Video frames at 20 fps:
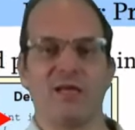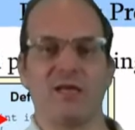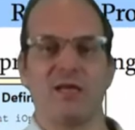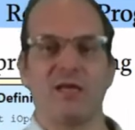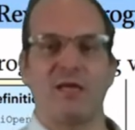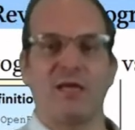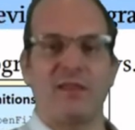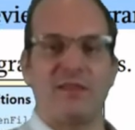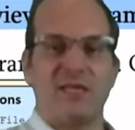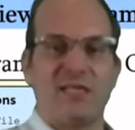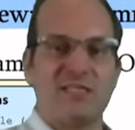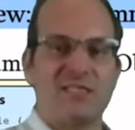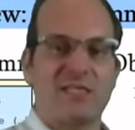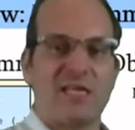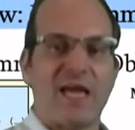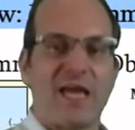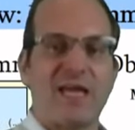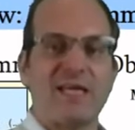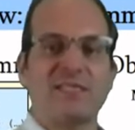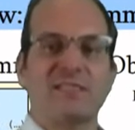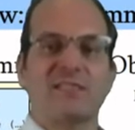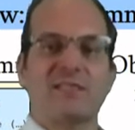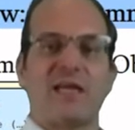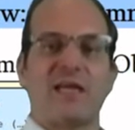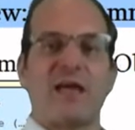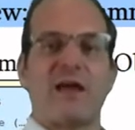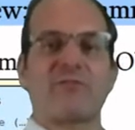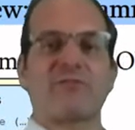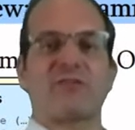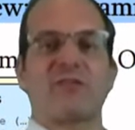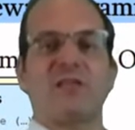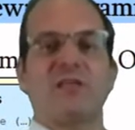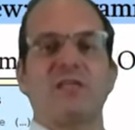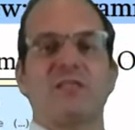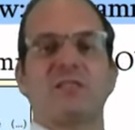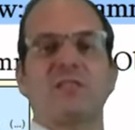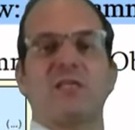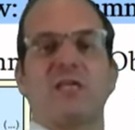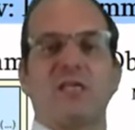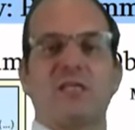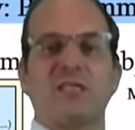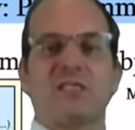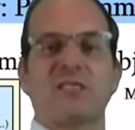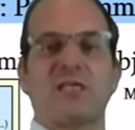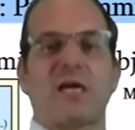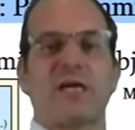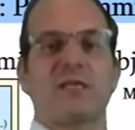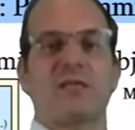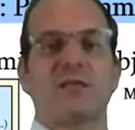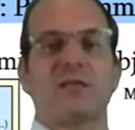In this case, everything is inside.